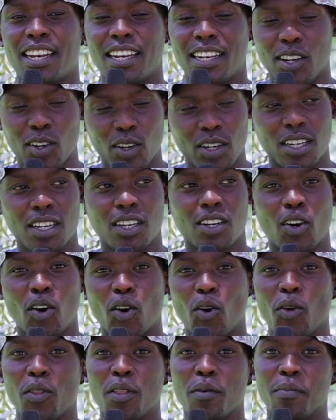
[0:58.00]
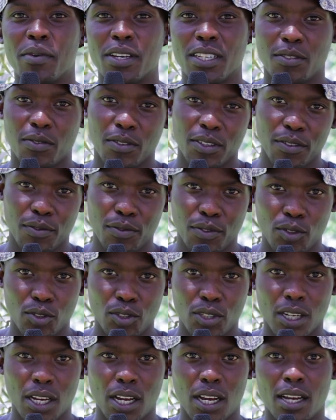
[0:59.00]
look, all the best for the
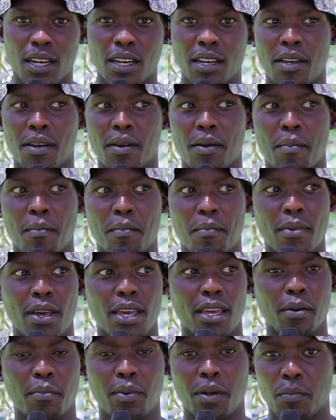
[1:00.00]
future. May it be